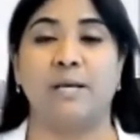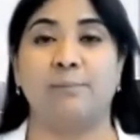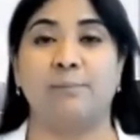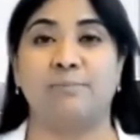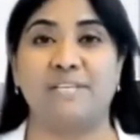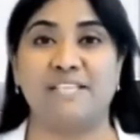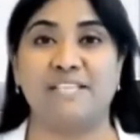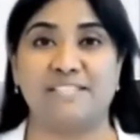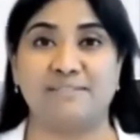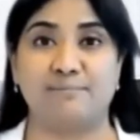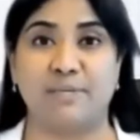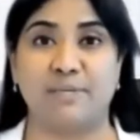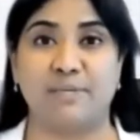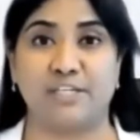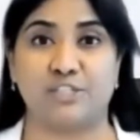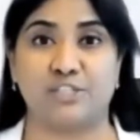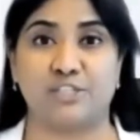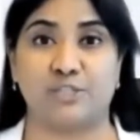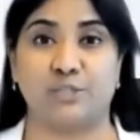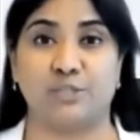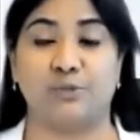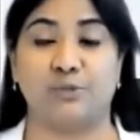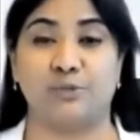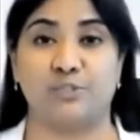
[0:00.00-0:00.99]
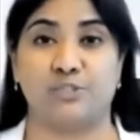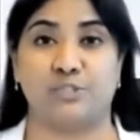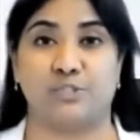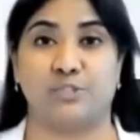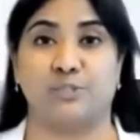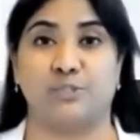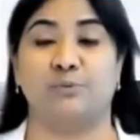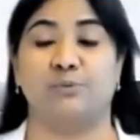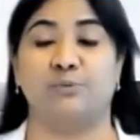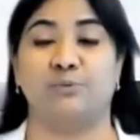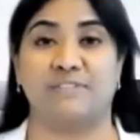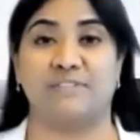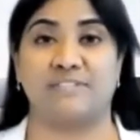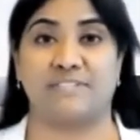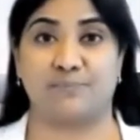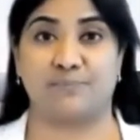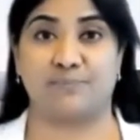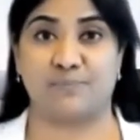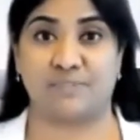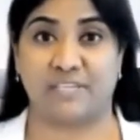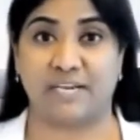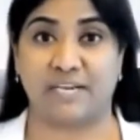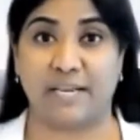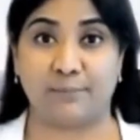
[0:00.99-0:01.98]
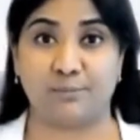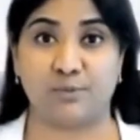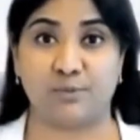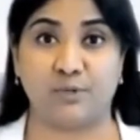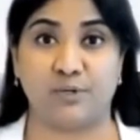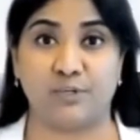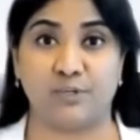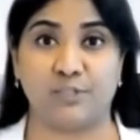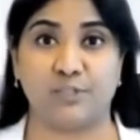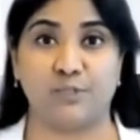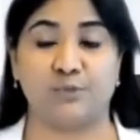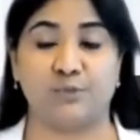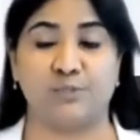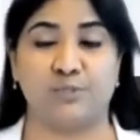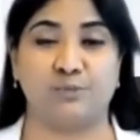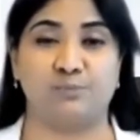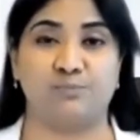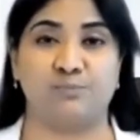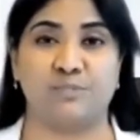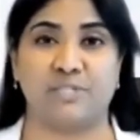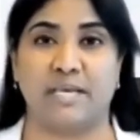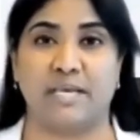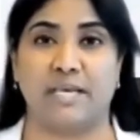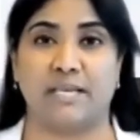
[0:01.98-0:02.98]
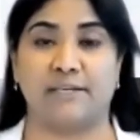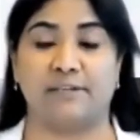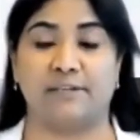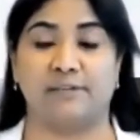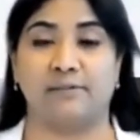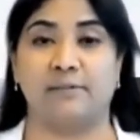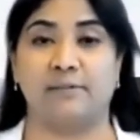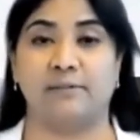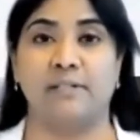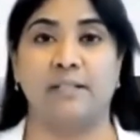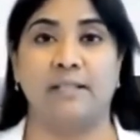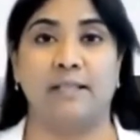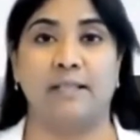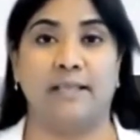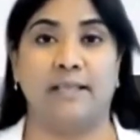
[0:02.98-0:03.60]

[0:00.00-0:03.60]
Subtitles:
please make sure to subscribe to our YouTube channel,